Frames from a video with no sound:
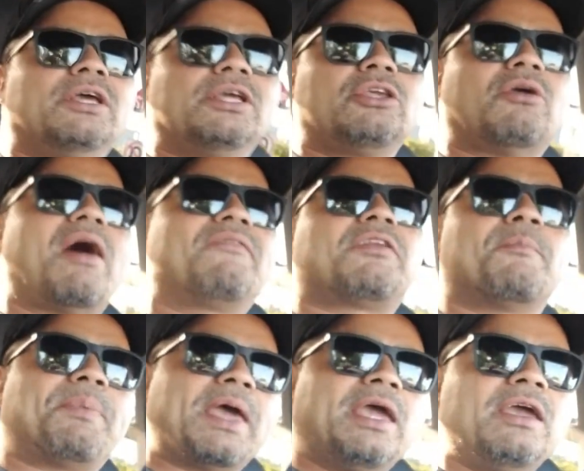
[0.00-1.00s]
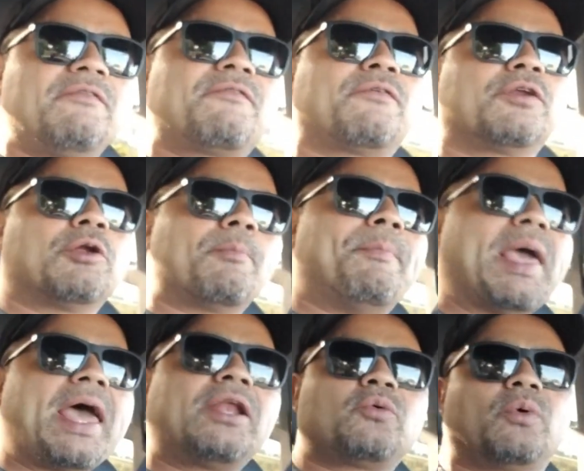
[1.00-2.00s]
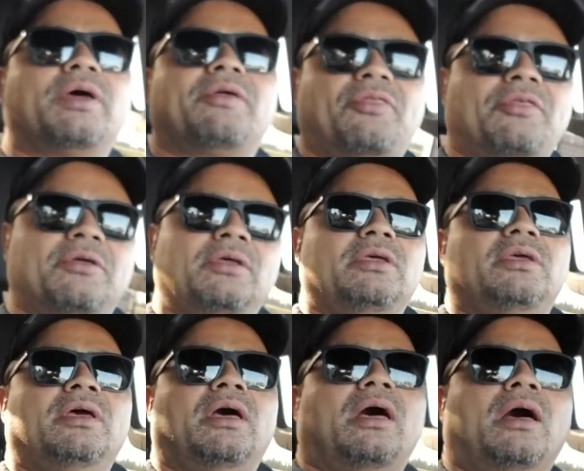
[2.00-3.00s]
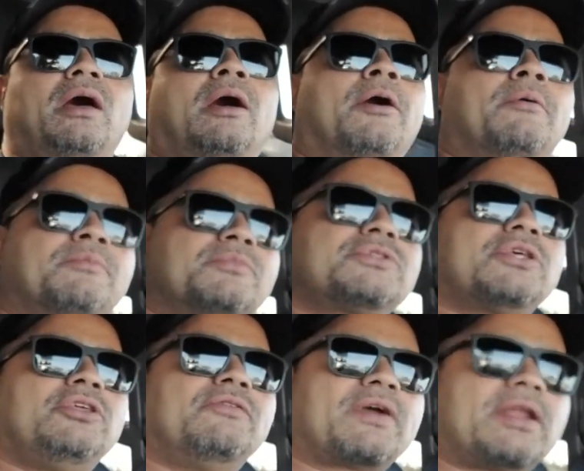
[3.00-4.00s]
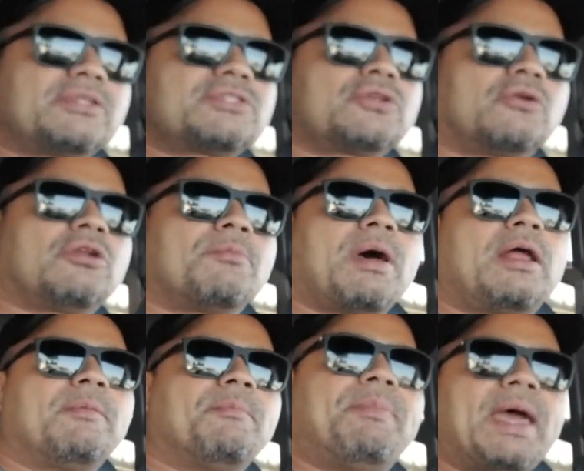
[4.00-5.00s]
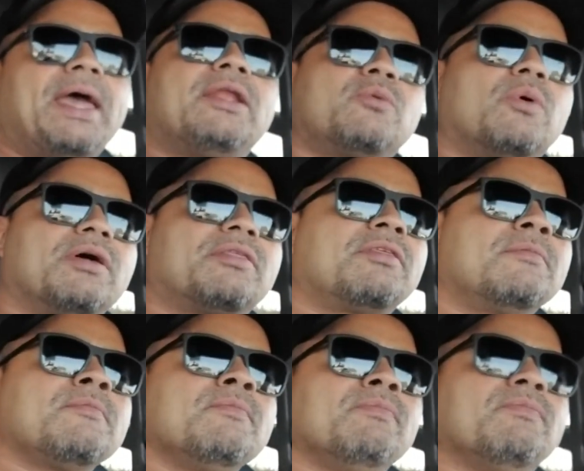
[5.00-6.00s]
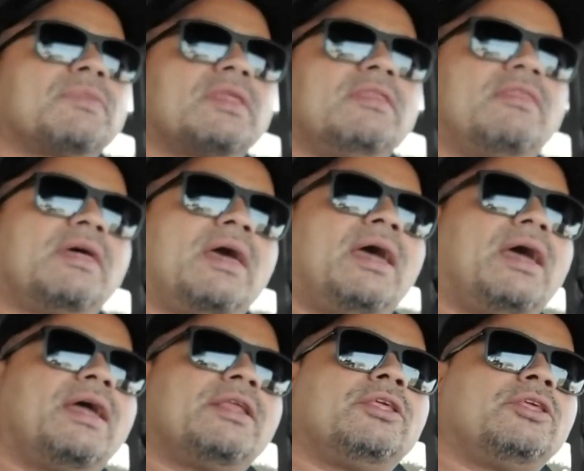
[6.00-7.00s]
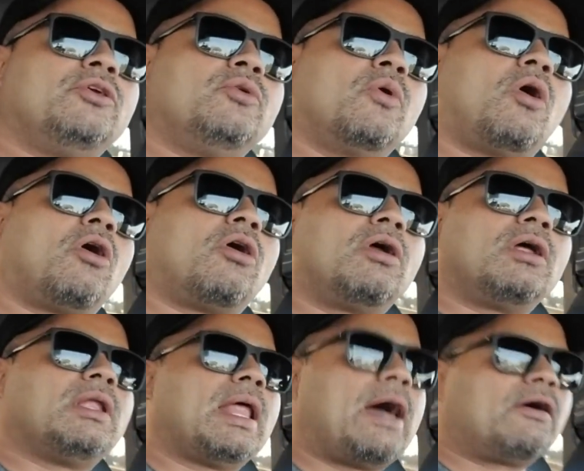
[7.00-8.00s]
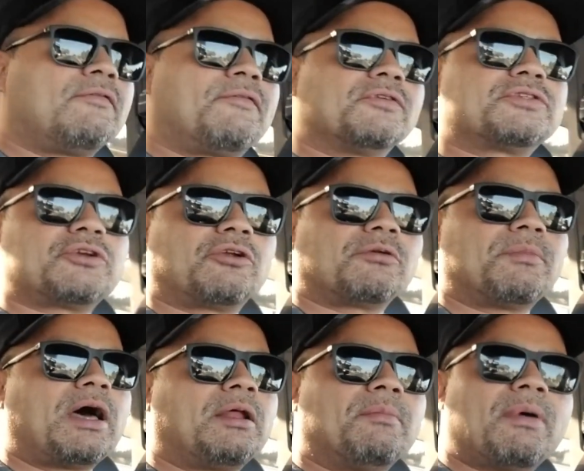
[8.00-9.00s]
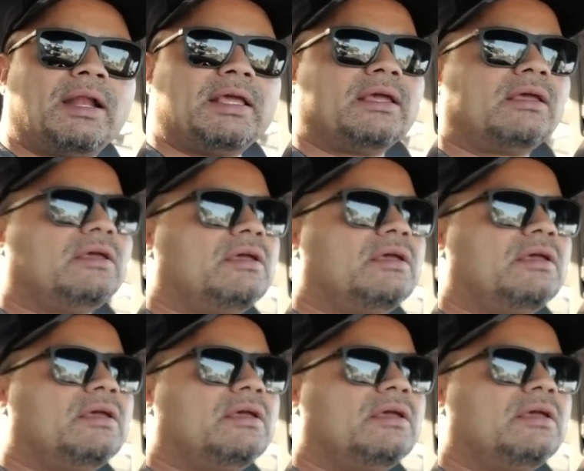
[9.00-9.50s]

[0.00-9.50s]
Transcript: You have to pay for your bandwidth. So you've got a certain amount of bandwidth that you are allowed for a certain amount of money.